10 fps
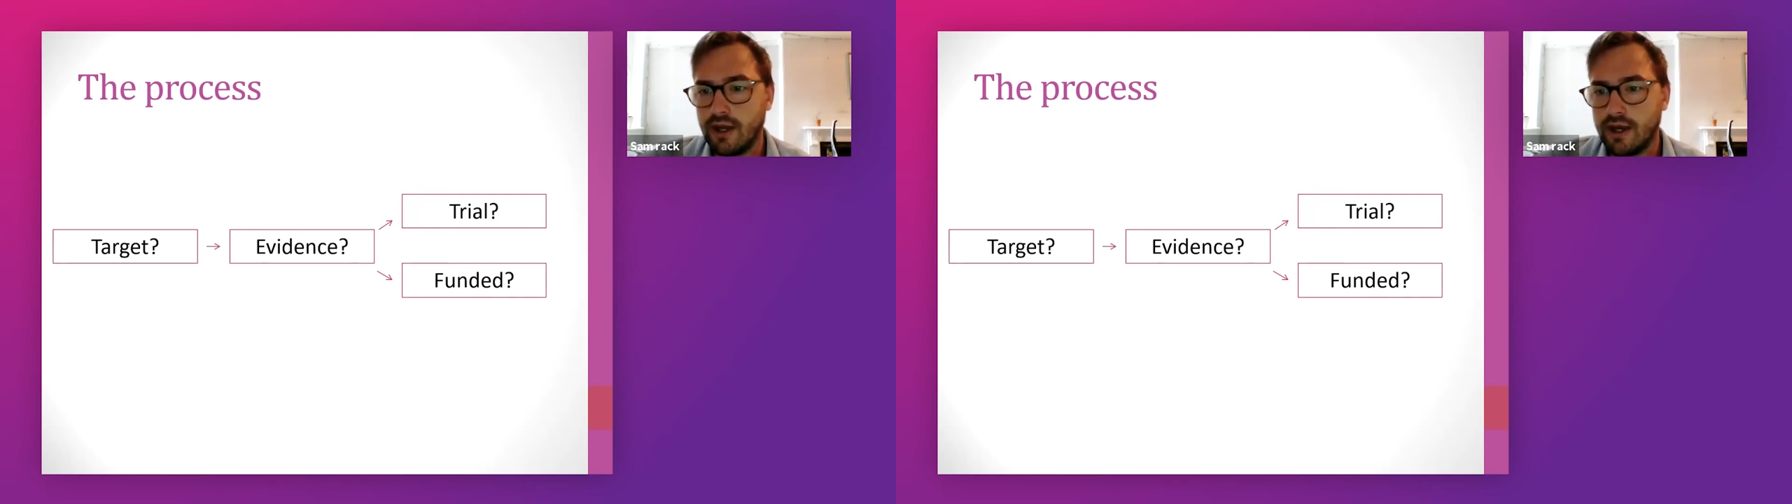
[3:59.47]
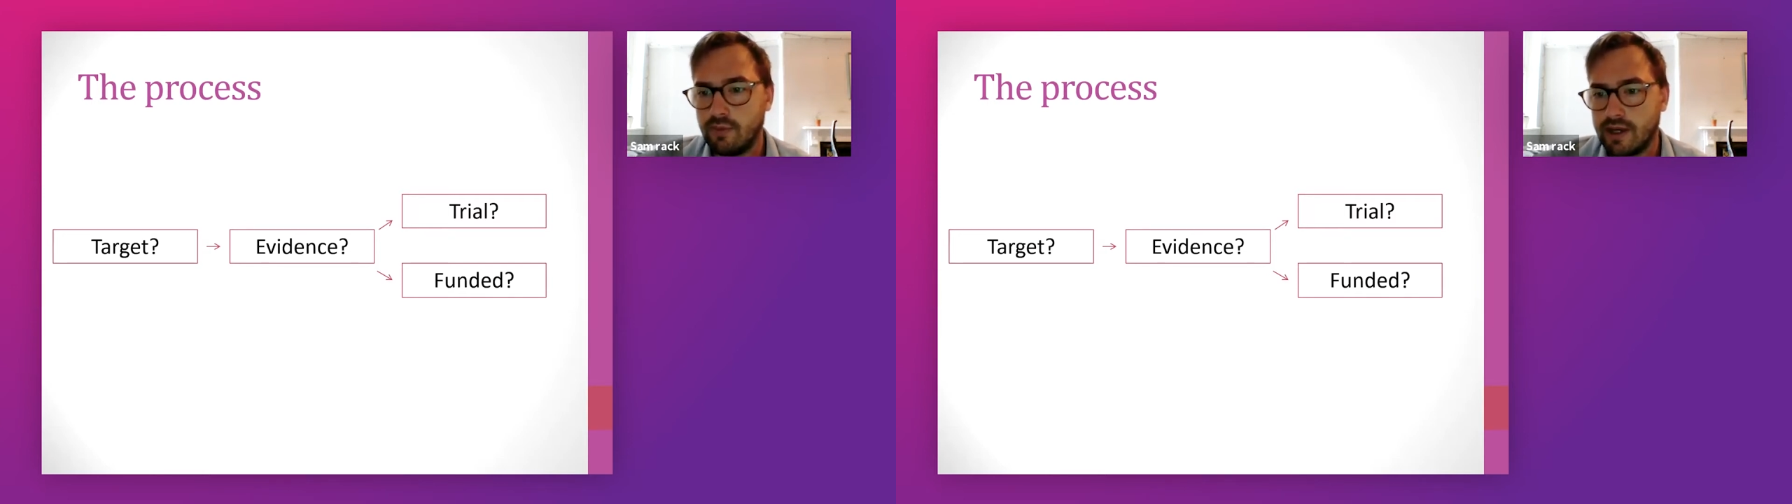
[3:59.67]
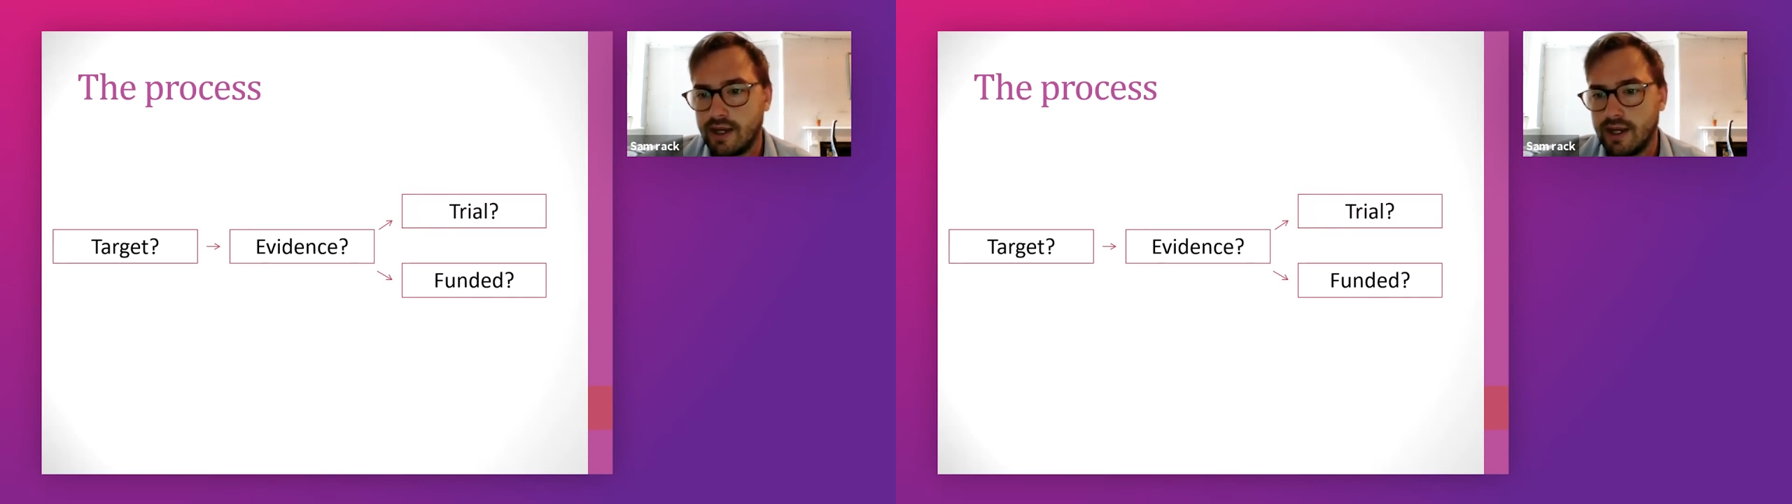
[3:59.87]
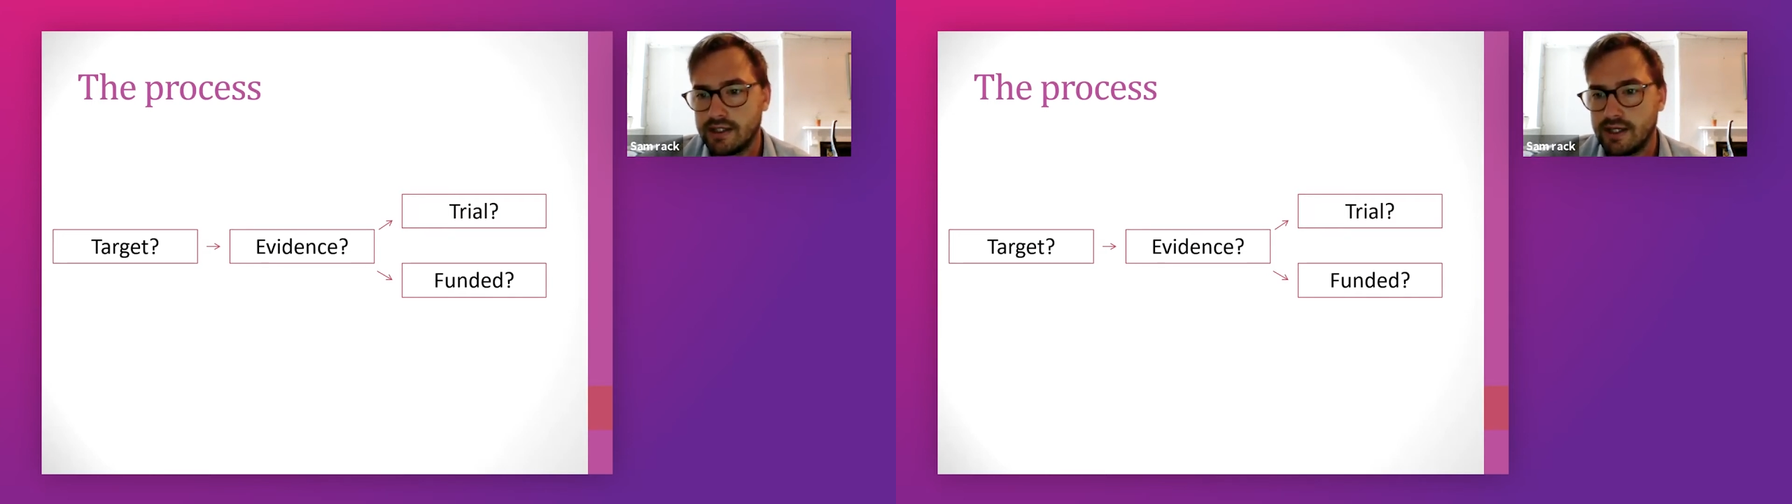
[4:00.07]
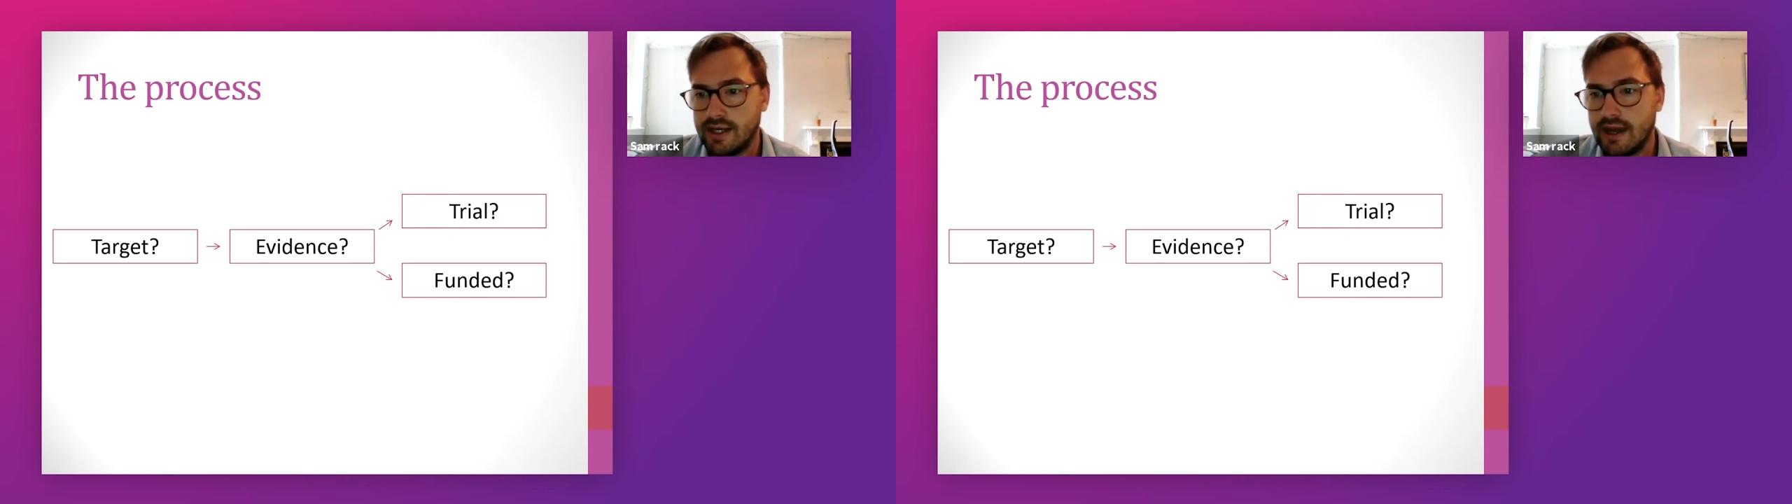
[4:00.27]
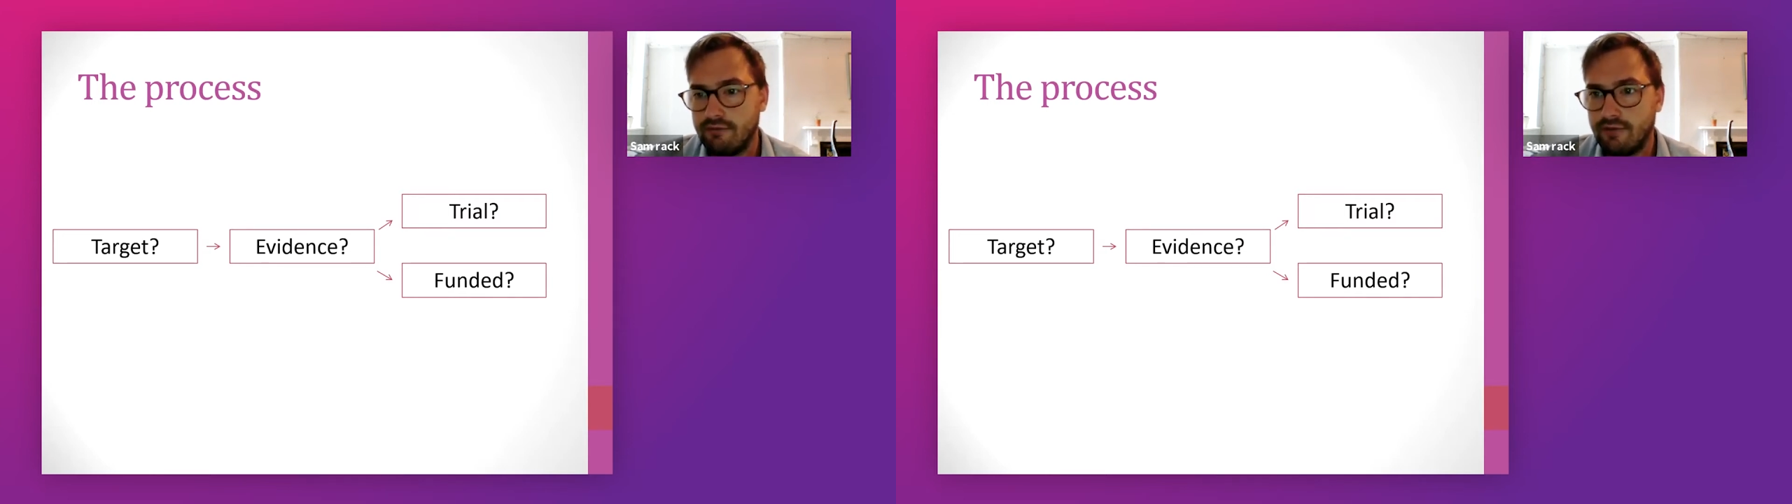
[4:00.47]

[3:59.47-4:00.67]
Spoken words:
and we can actually get